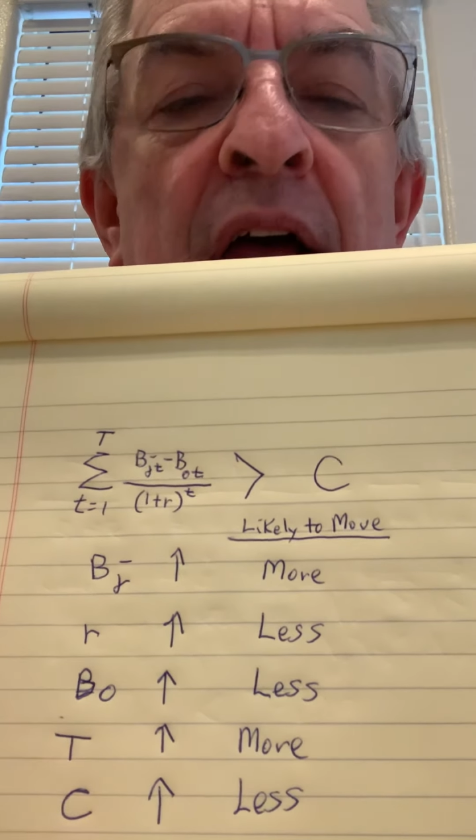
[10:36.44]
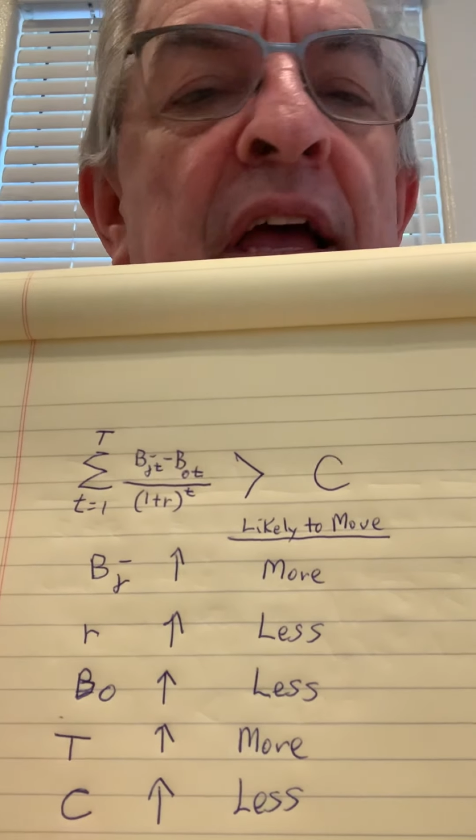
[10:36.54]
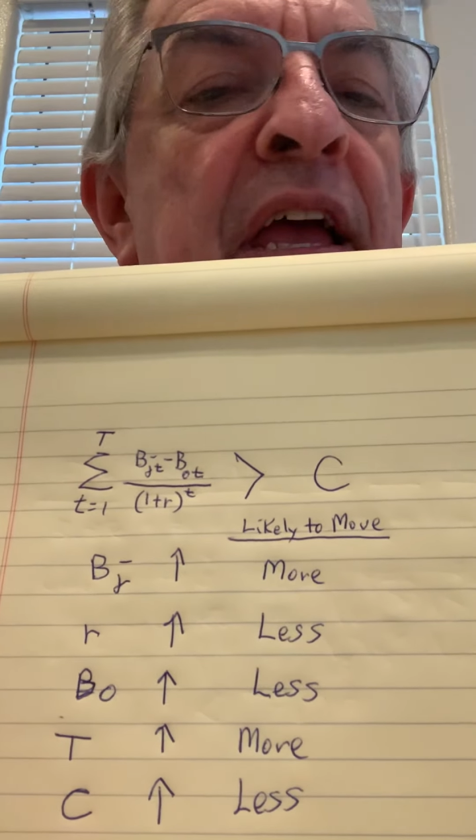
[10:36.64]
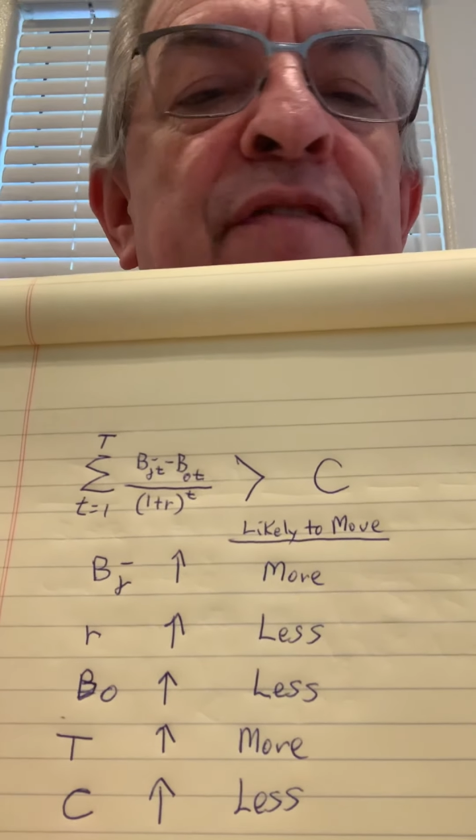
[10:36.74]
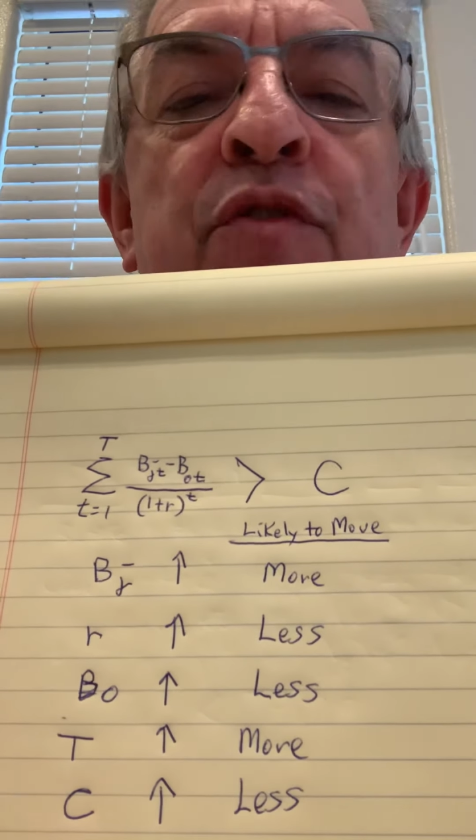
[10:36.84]

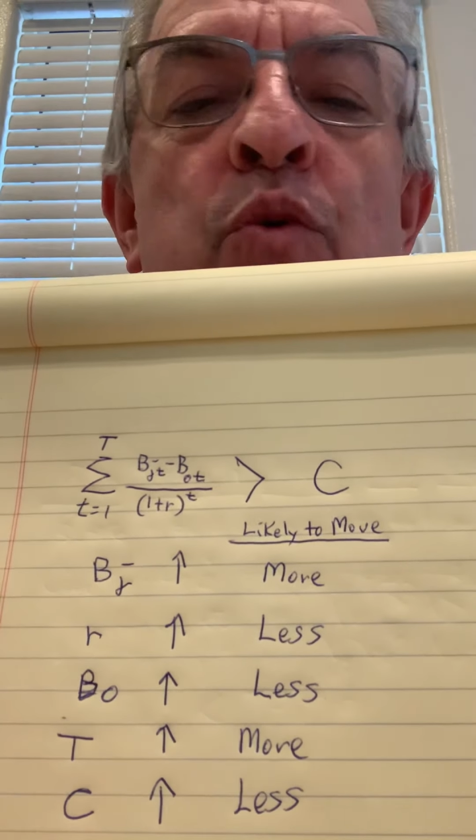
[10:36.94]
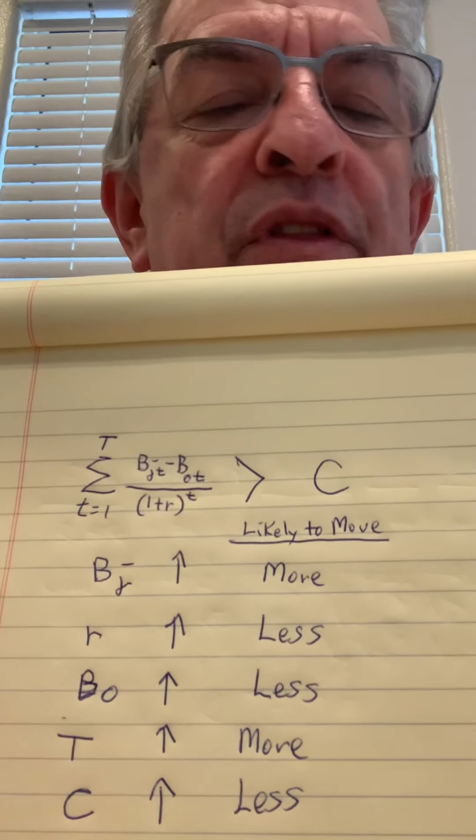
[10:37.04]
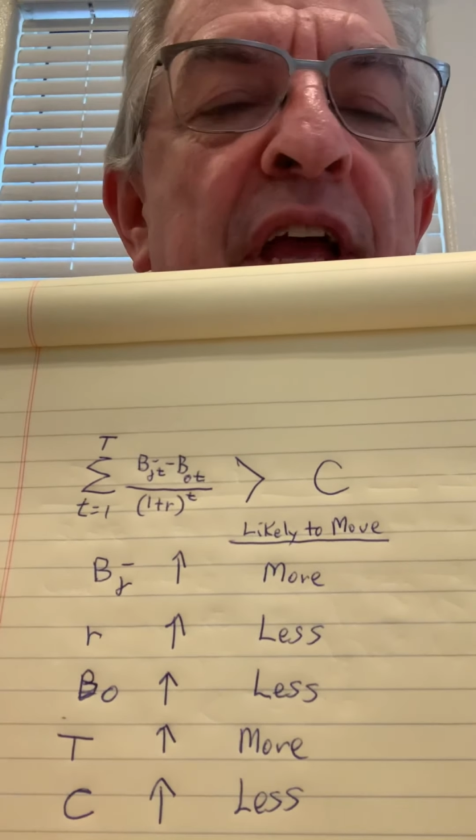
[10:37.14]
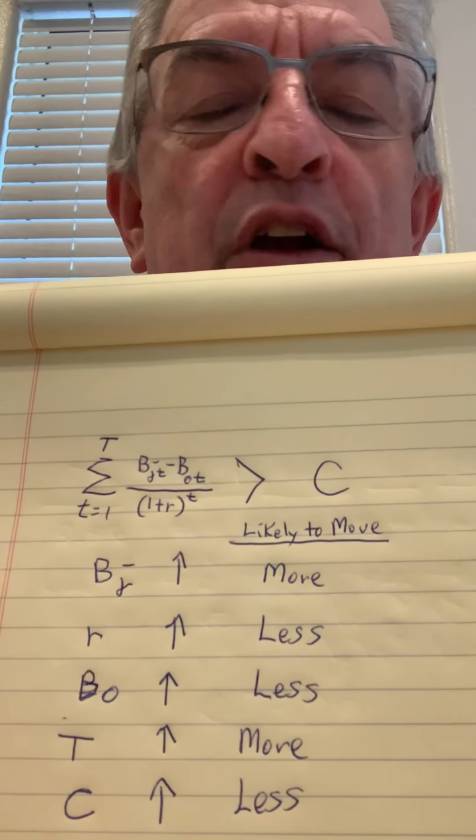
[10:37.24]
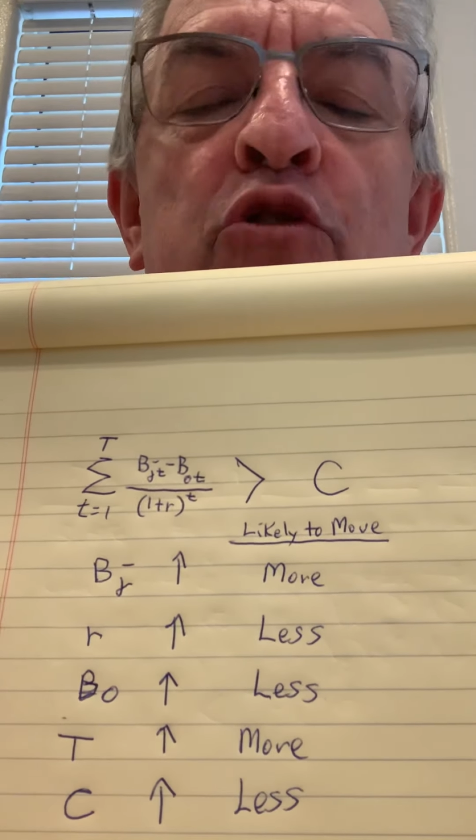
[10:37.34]
If you were
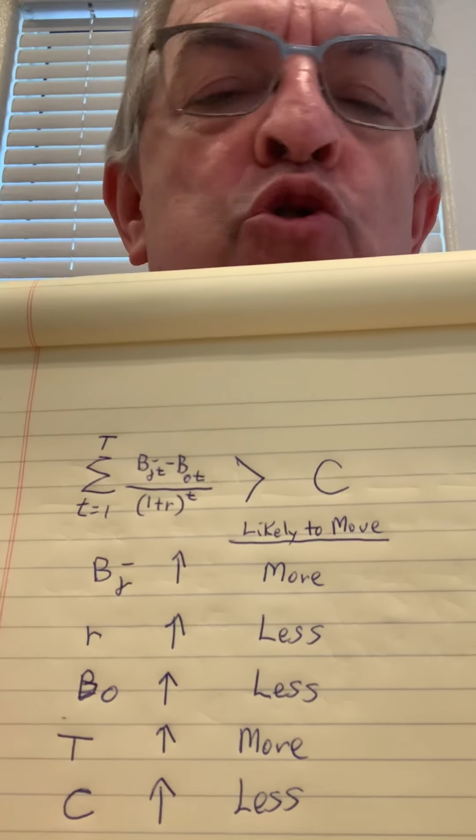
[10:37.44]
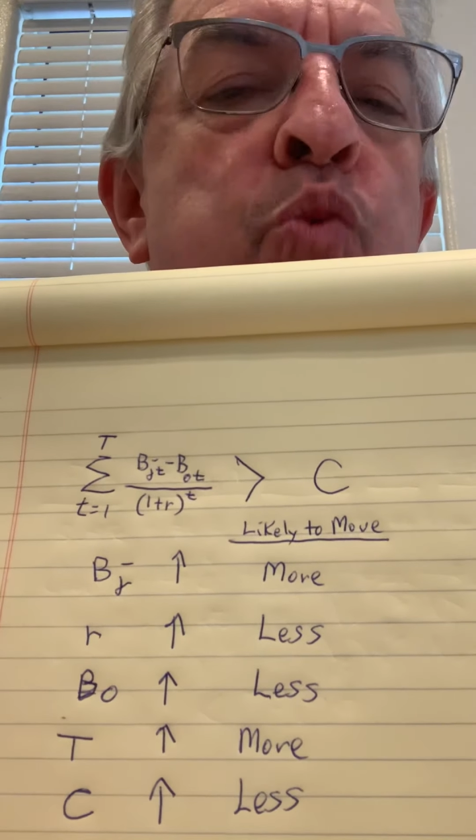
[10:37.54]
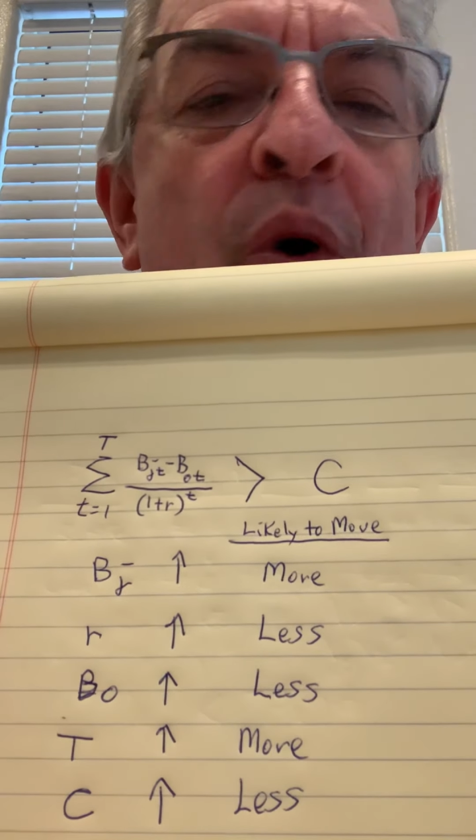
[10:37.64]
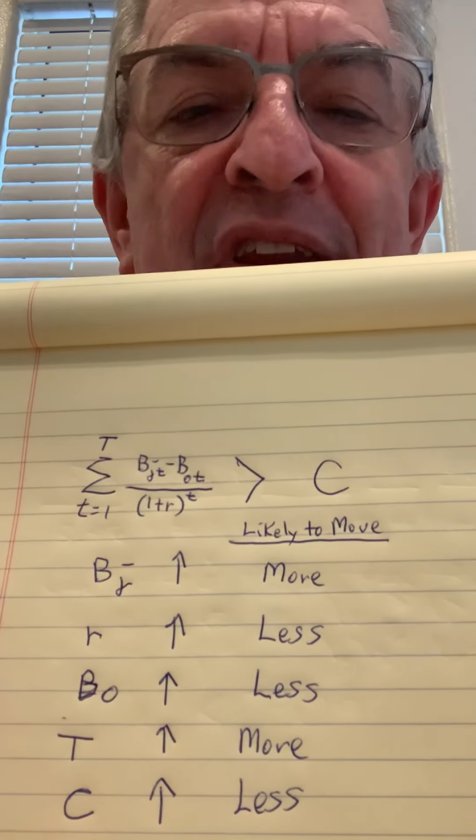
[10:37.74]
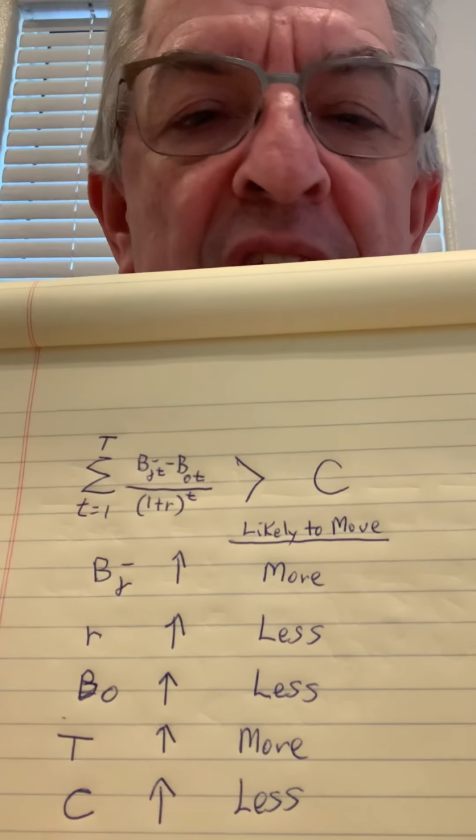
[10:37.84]
there
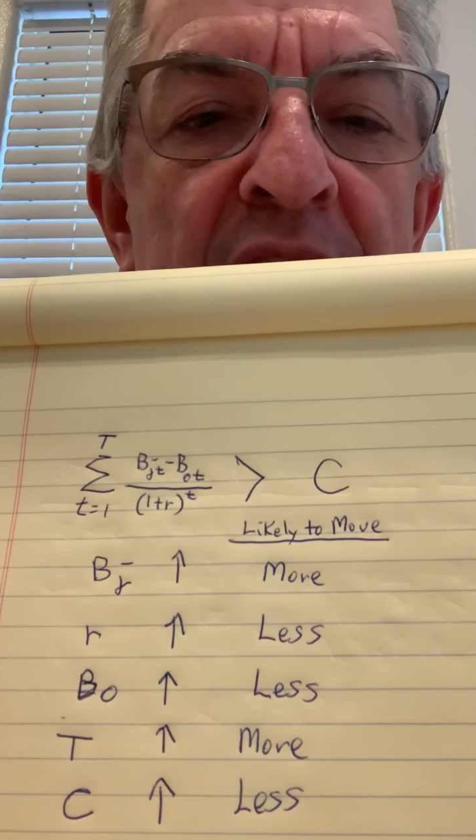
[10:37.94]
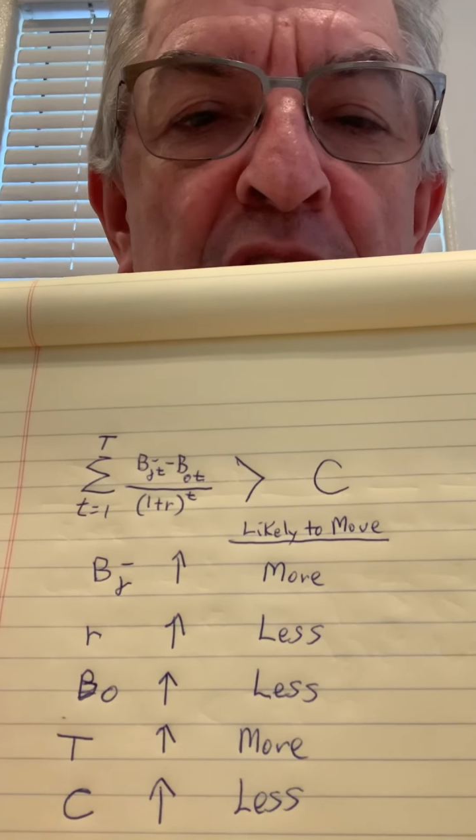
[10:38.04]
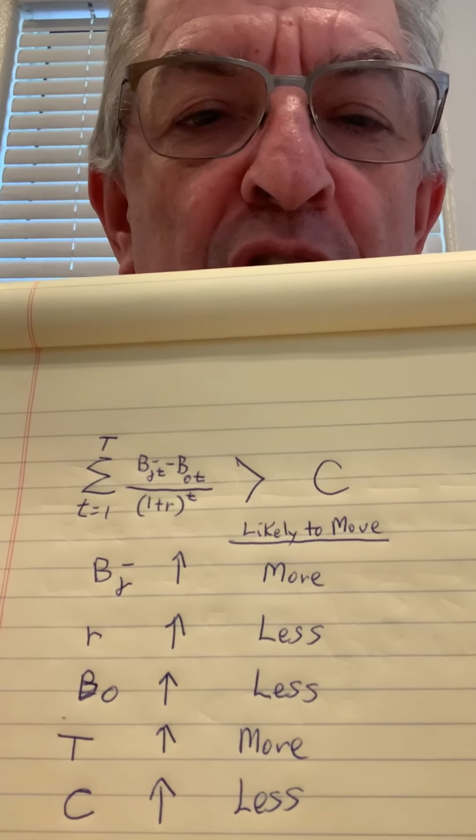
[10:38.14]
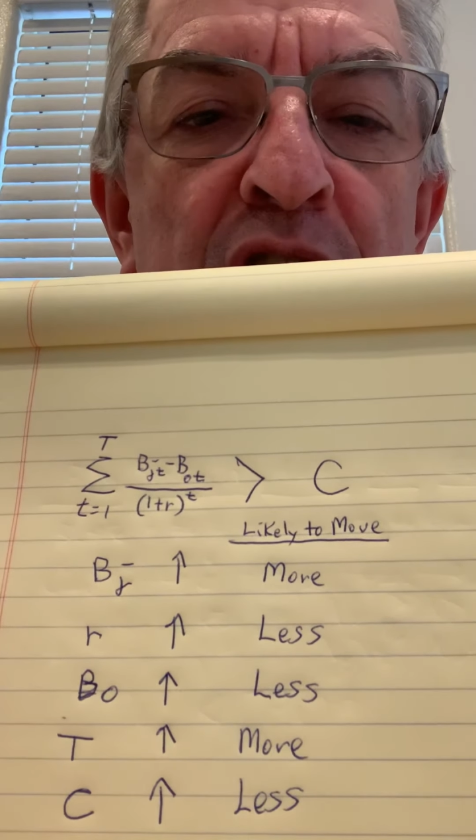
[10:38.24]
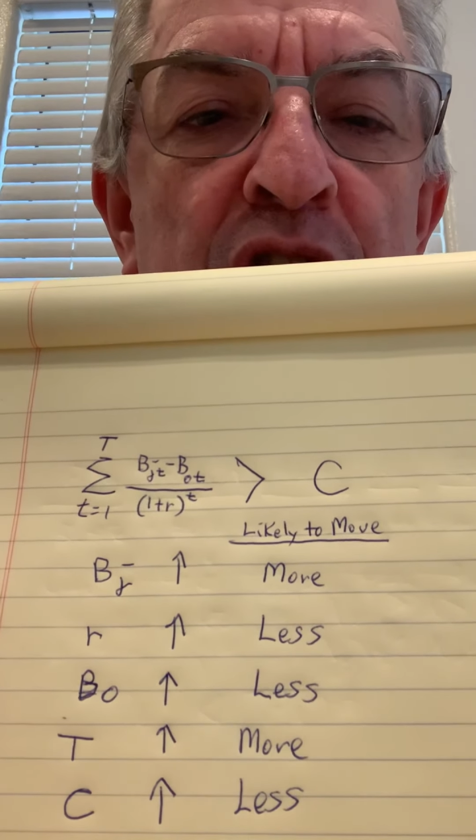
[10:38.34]
20
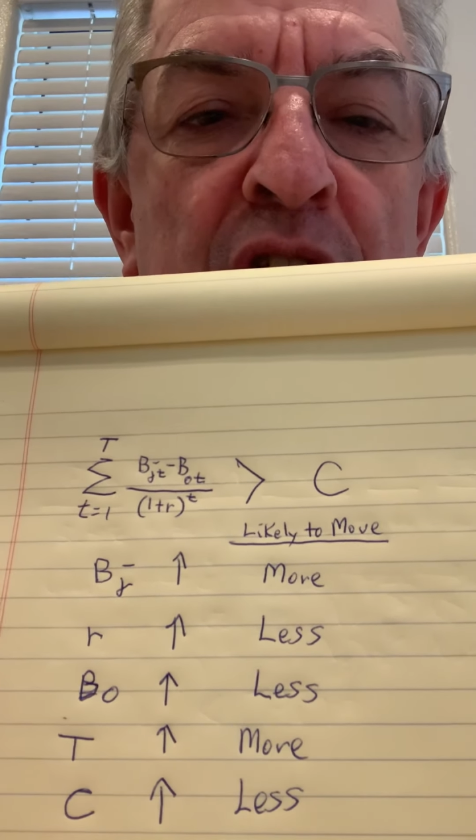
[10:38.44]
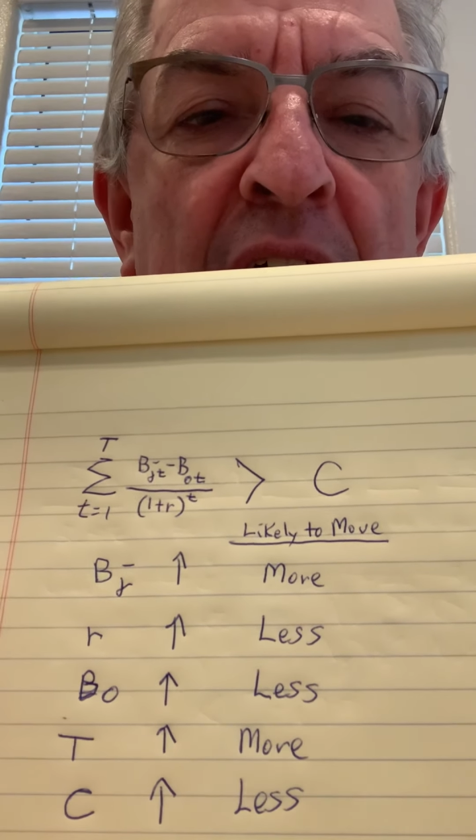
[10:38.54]
years